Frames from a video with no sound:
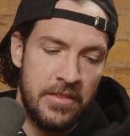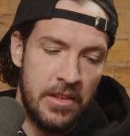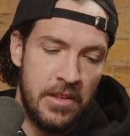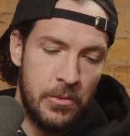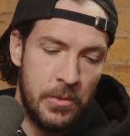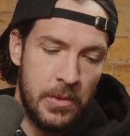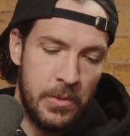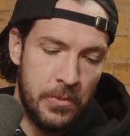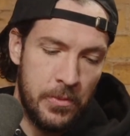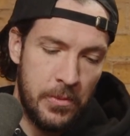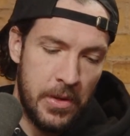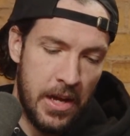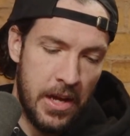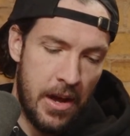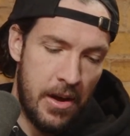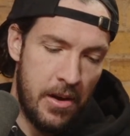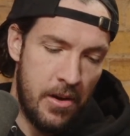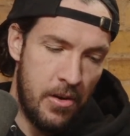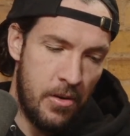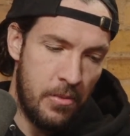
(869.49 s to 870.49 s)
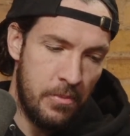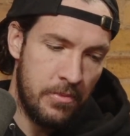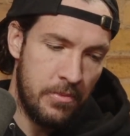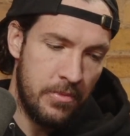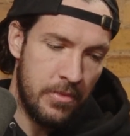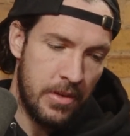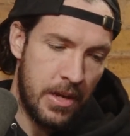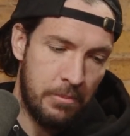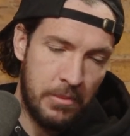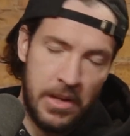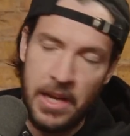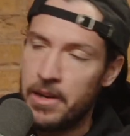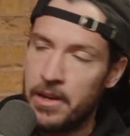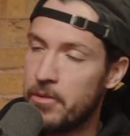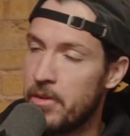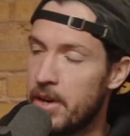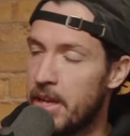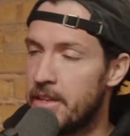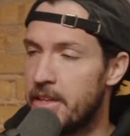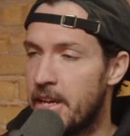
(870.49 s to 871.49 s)
And then when we got home, I'm kind of
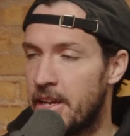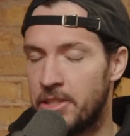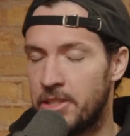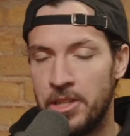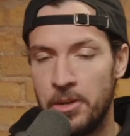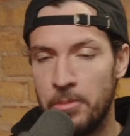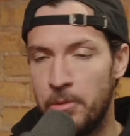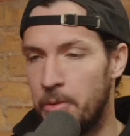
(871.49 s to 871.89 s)
going on a tangent here,